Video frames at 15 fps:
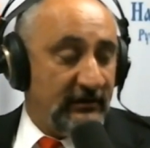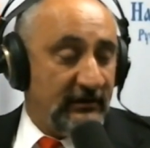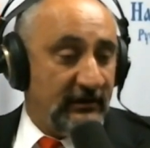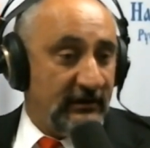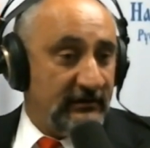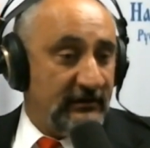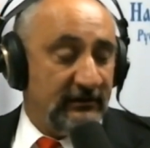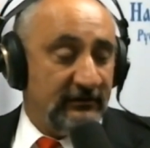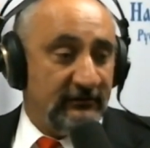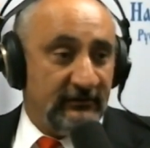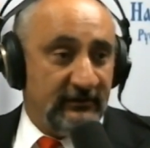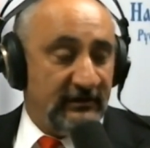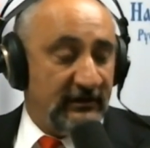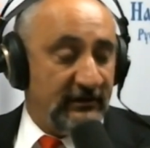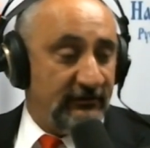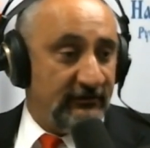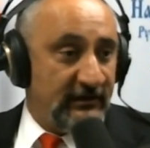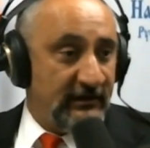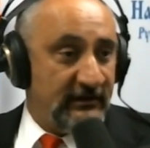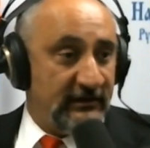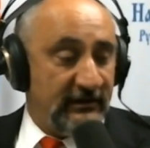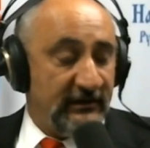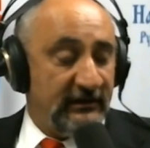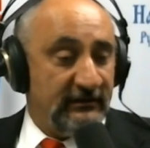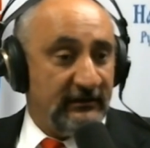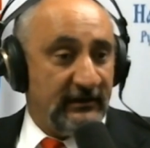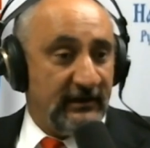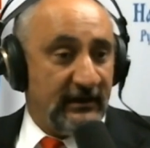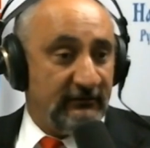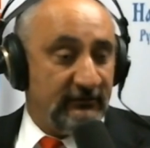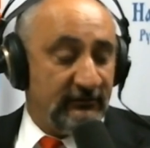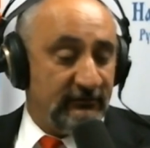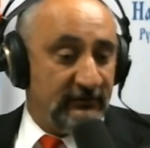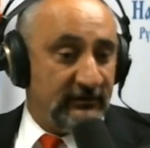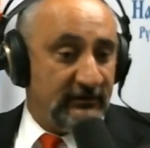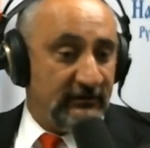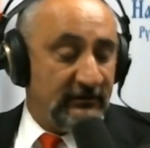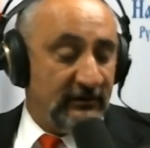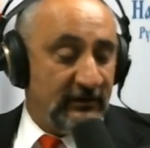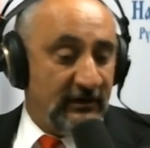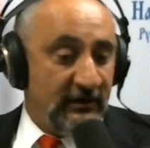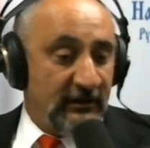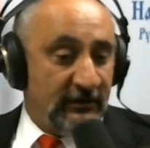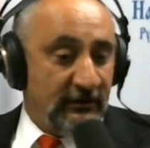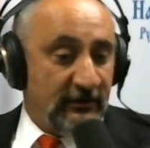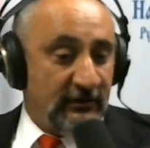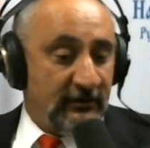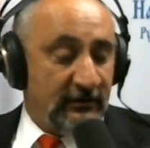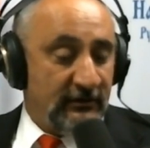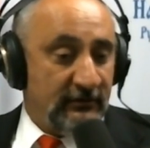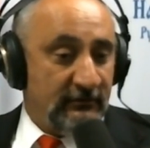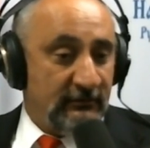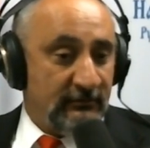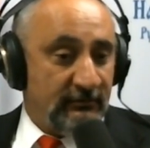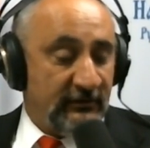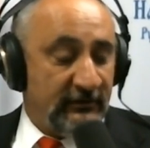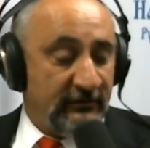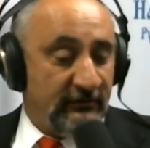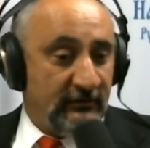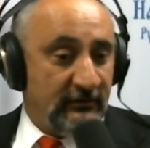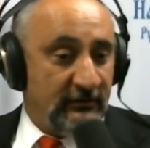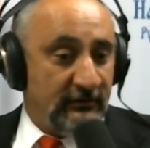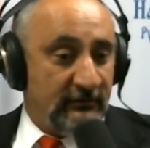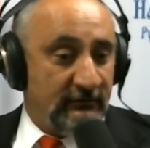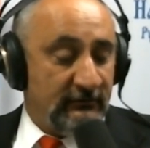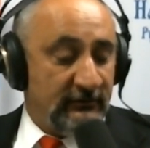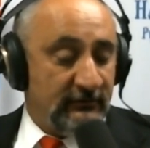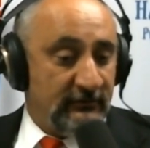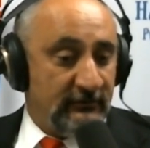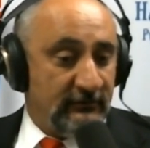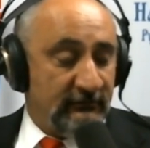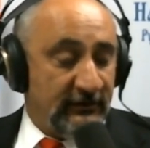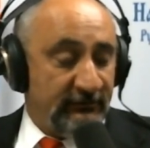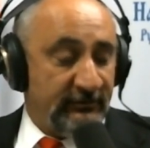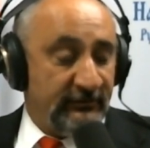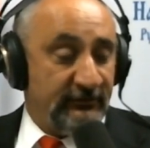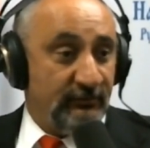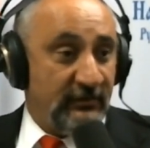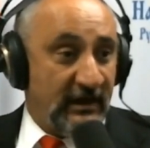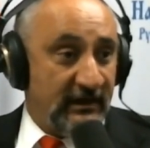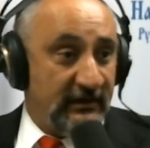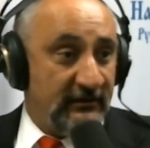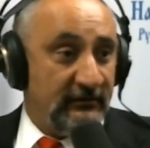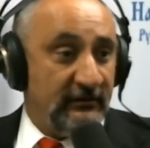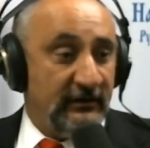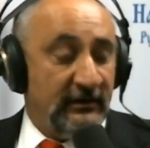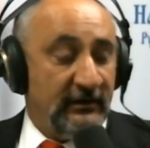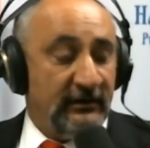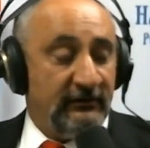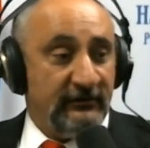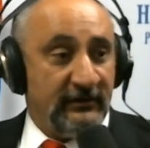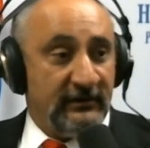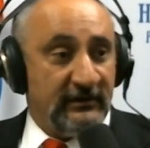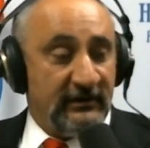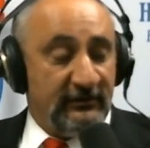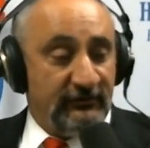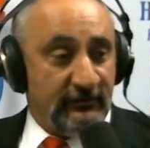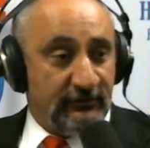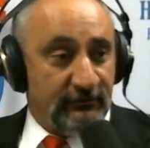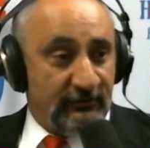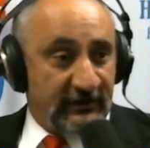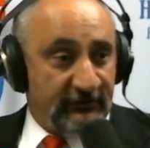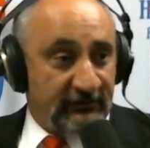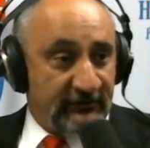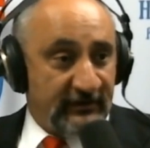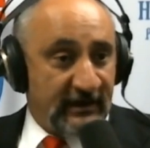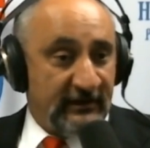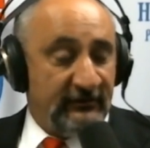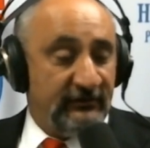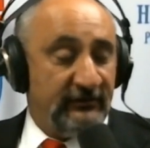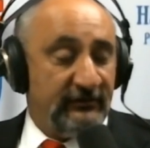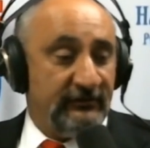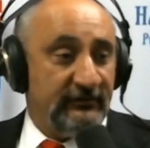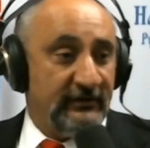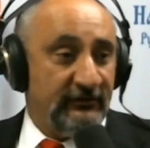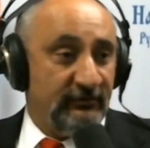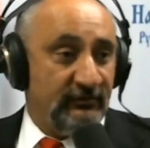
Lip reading: at the end of the day, you're not going to get anything out of it with the with Vice President Biden saying that he's going to raise taxes. Guess what?